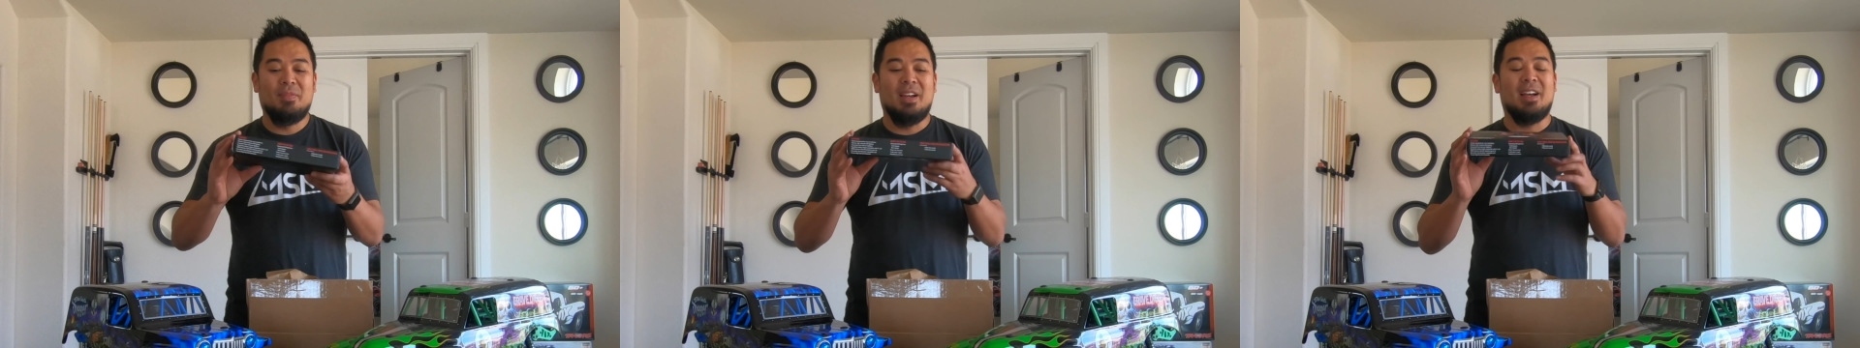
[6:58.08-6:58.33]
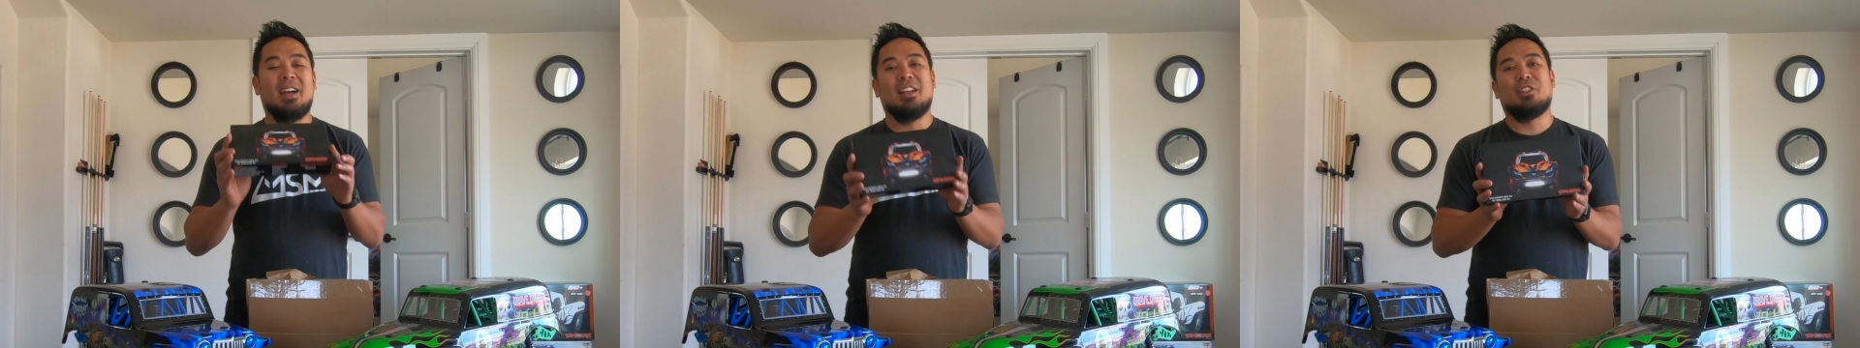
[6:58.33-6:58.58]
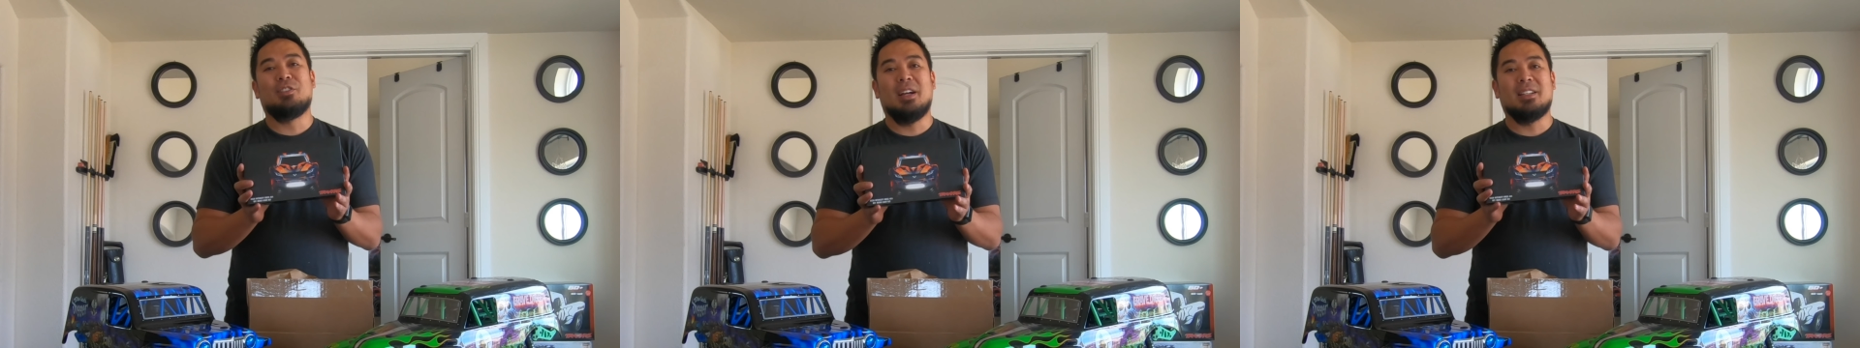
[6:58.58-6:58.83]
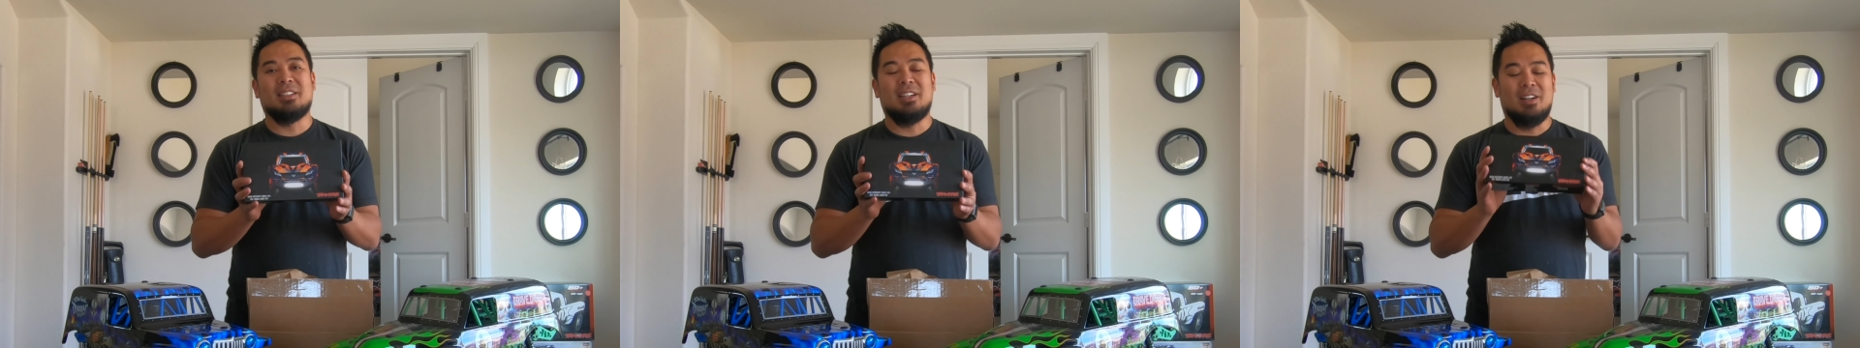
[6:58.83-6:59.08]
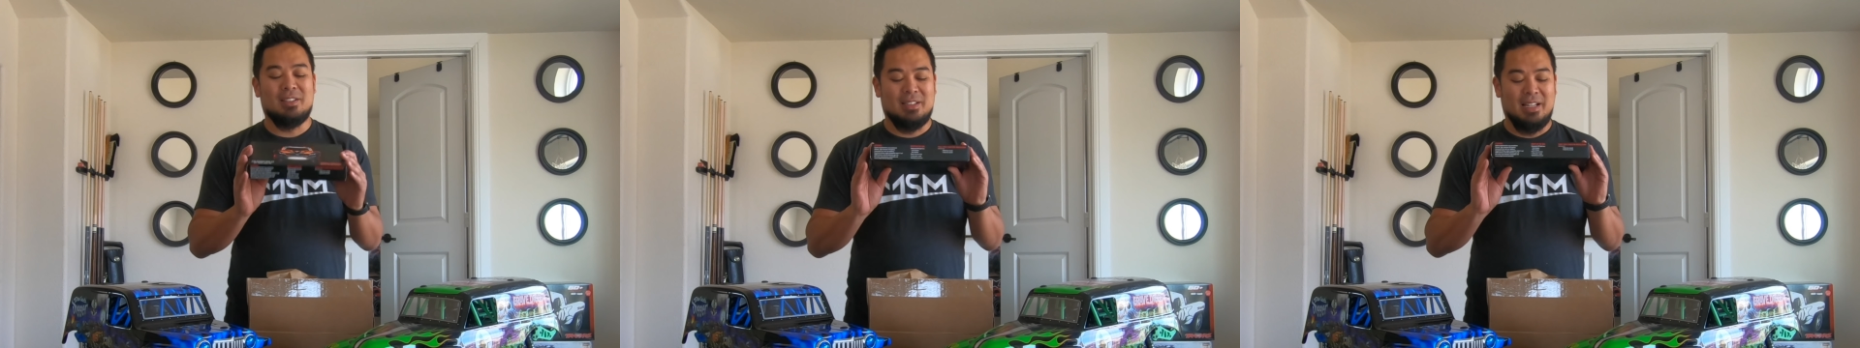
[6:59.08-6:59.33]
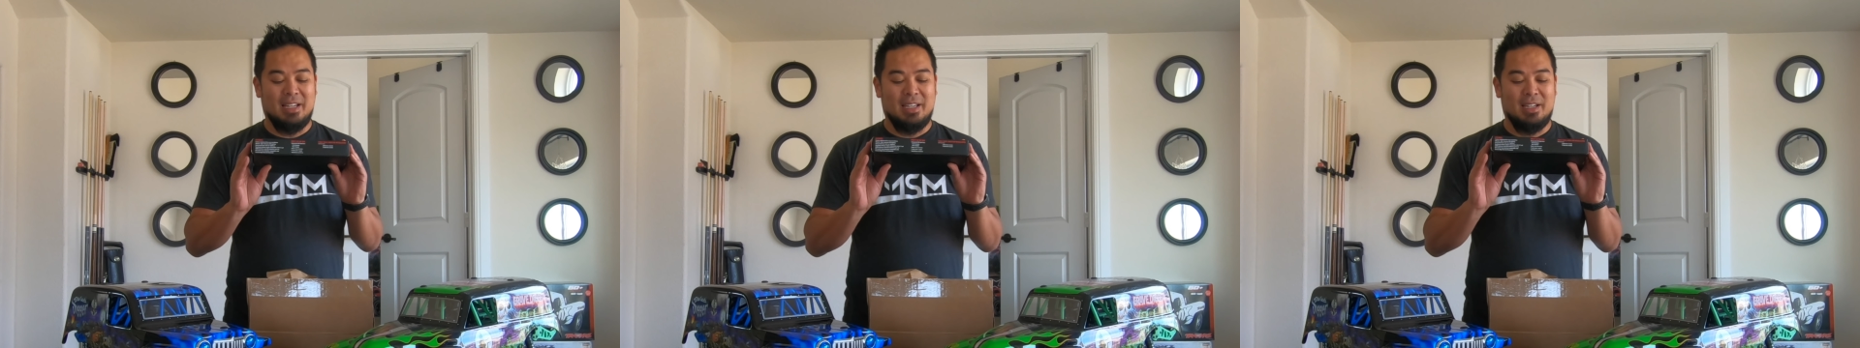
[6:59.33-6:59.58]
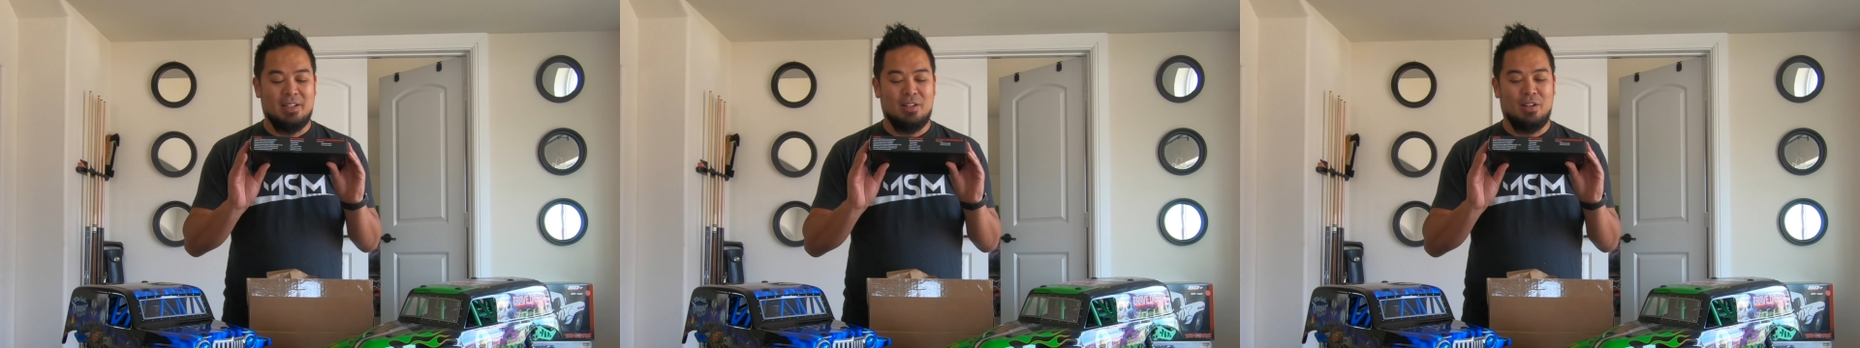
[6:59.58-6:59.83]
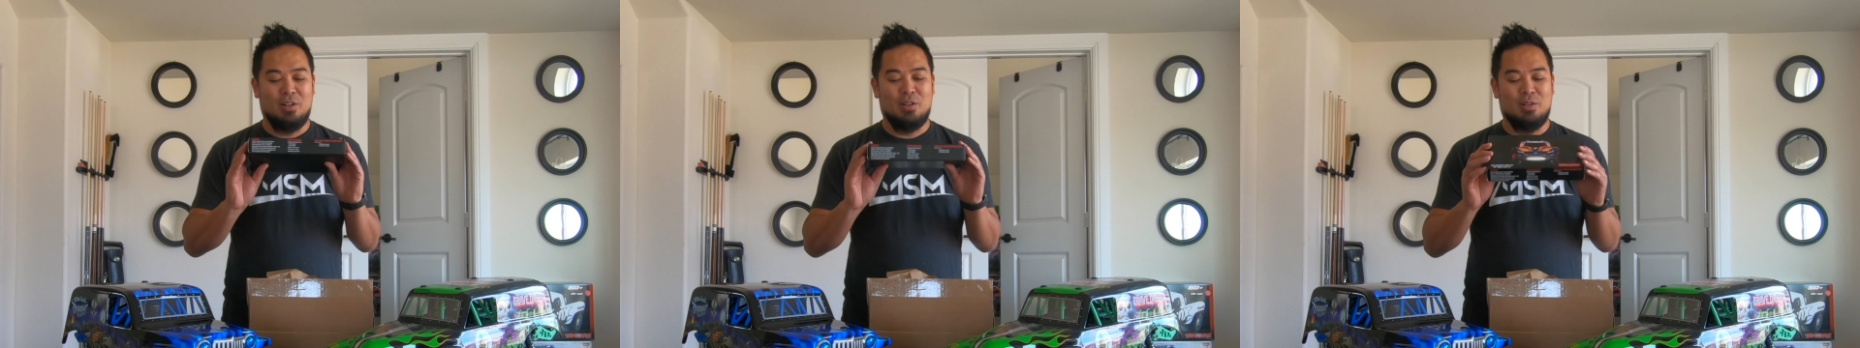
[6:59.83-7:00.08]
I got the Traxxas Hoss light
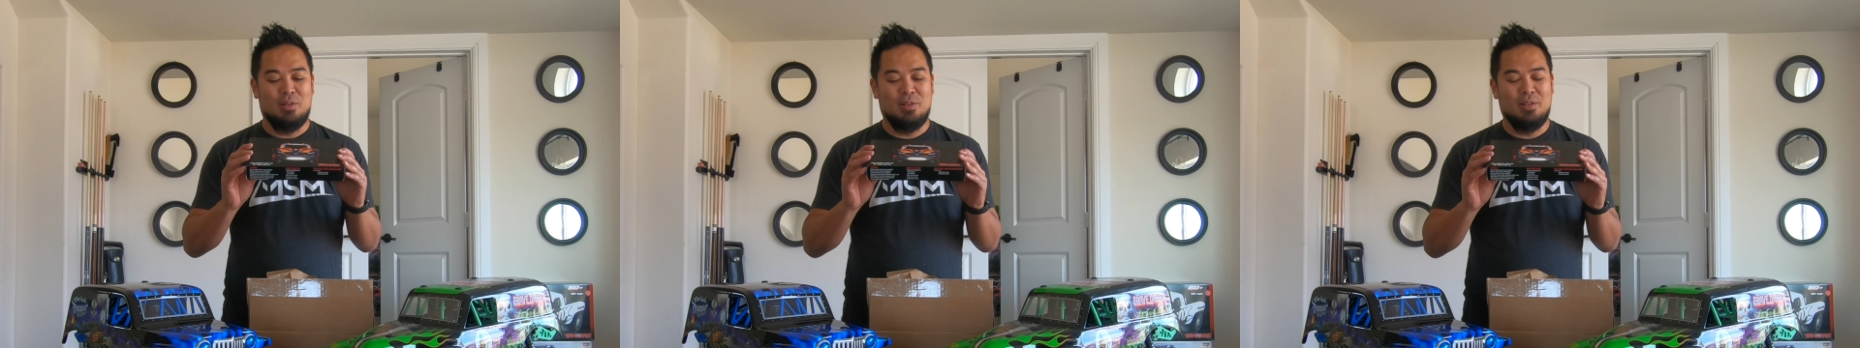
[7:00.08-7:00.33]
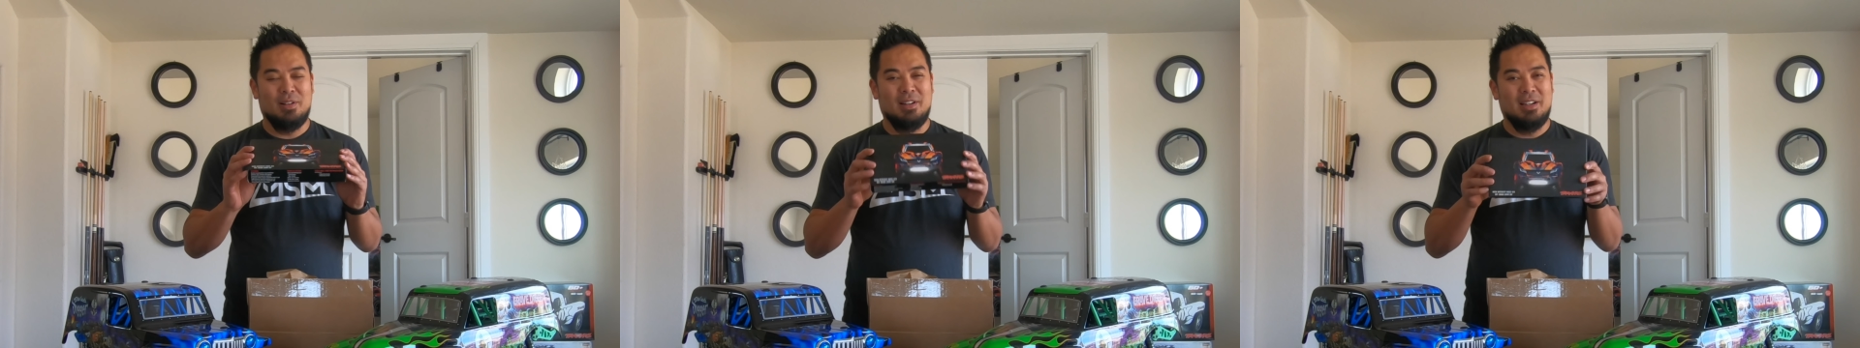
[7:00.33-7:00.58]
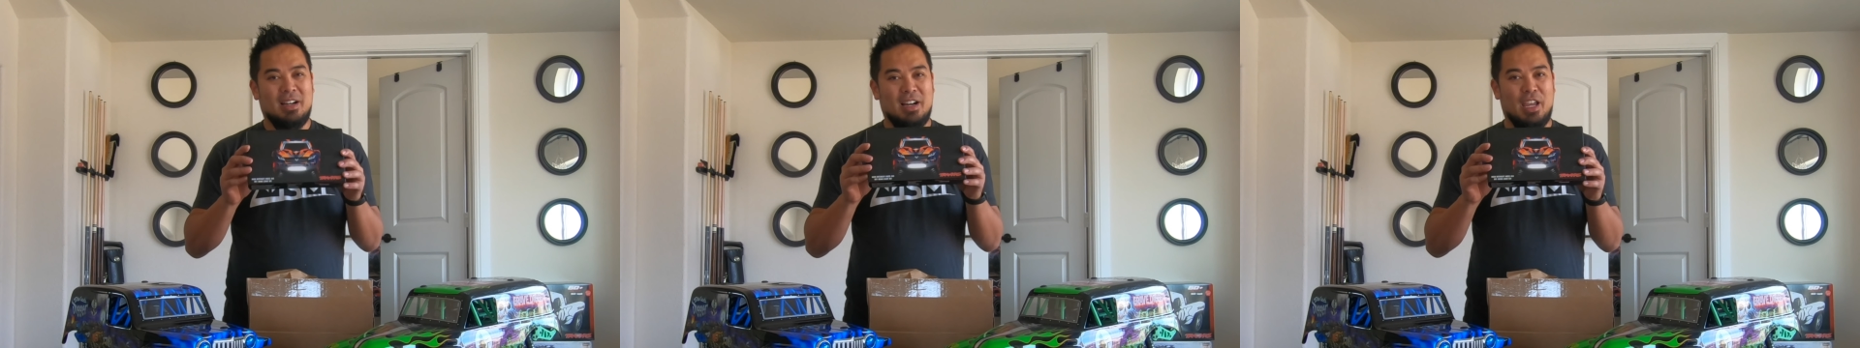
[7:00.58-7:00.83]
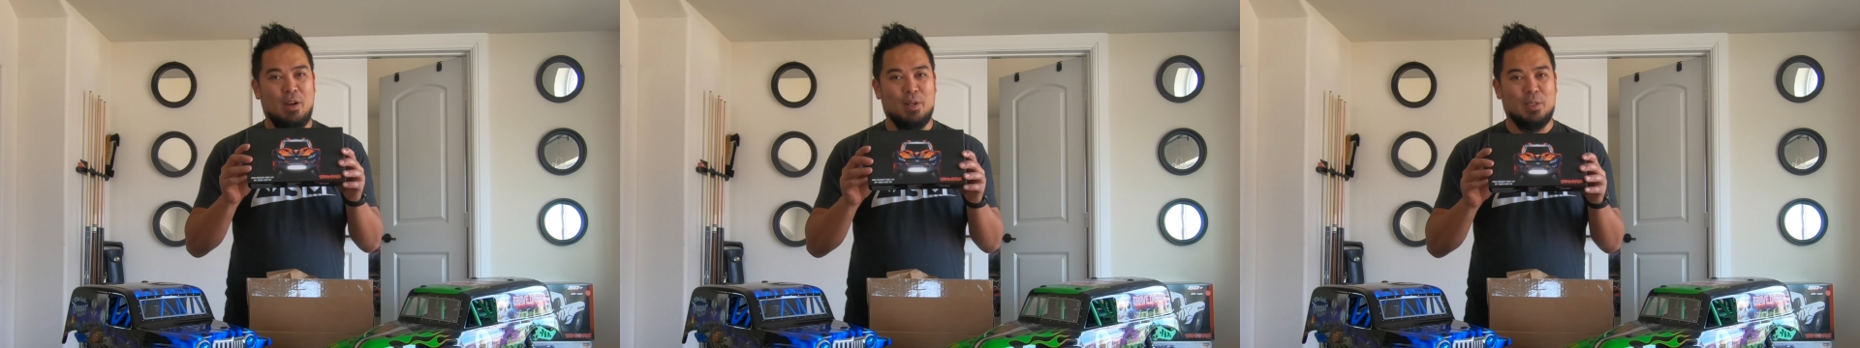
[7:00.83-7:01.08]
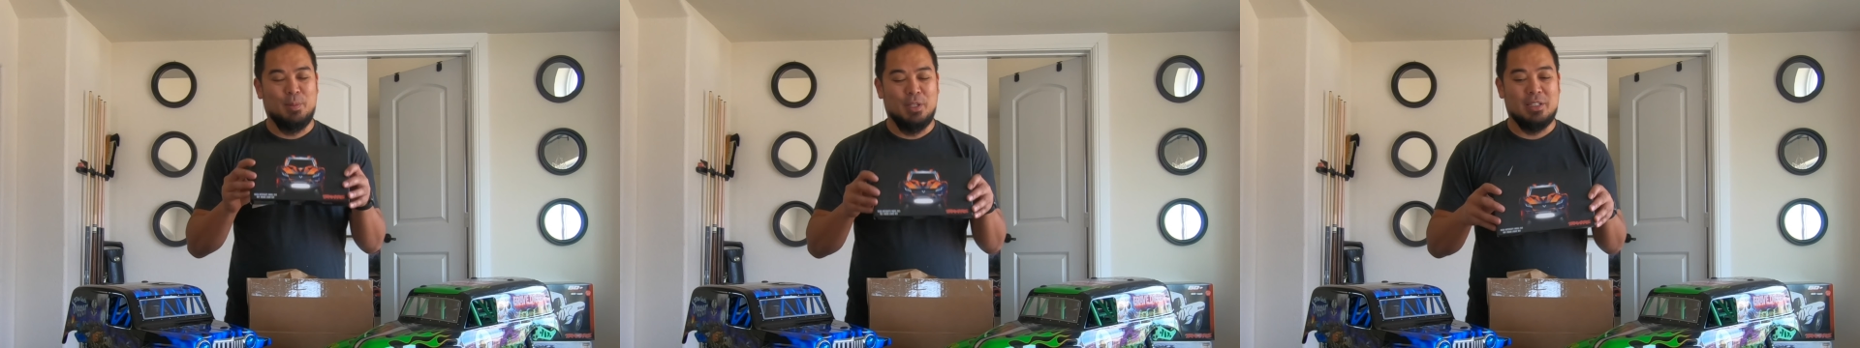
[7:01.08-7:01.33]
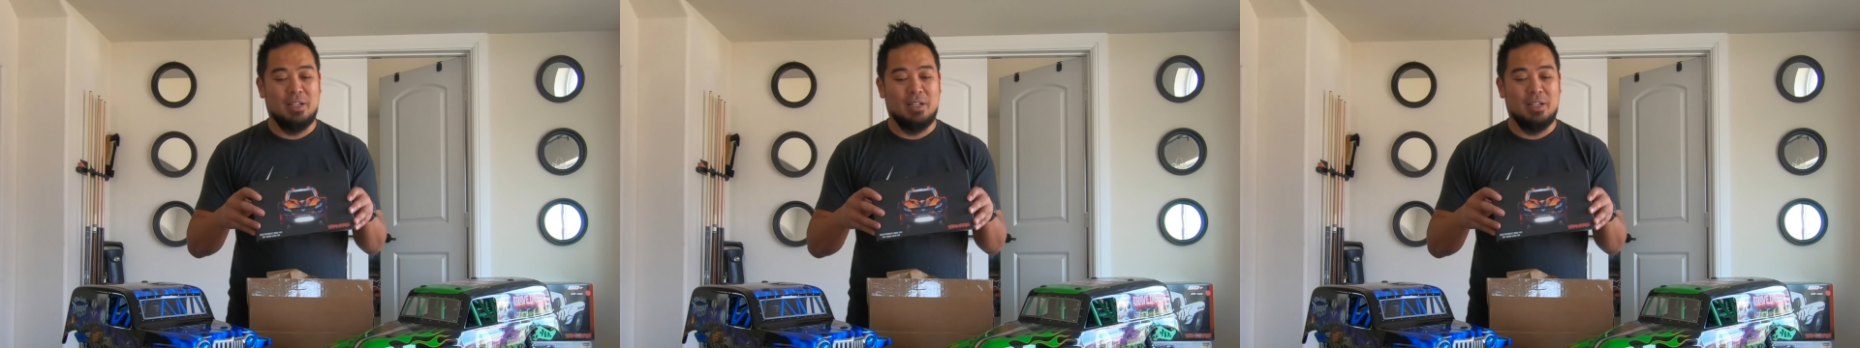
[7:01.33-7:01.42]
kit. Oh, I can't wait to put this